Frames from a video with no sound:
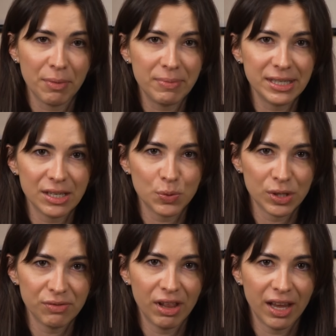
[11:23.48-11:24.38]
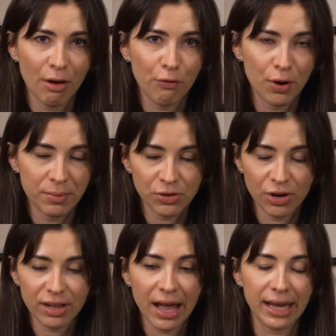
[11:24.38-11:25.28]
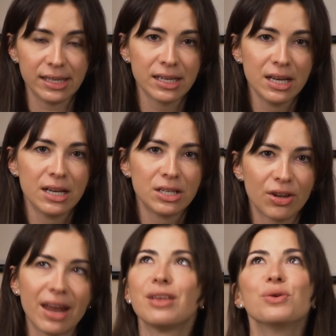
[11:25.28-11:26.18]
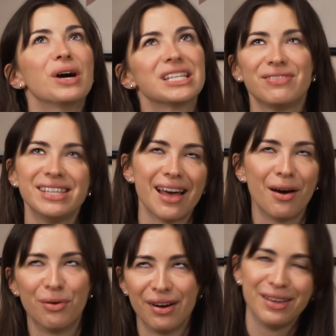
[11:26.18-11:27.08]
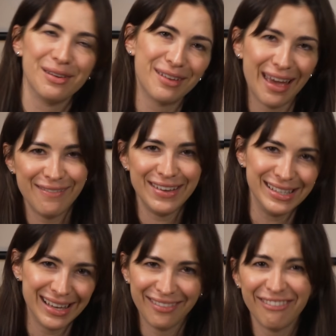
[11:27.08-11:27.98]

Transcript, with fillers: of my business was filling out forms for clients to get a US visa or a UK visa.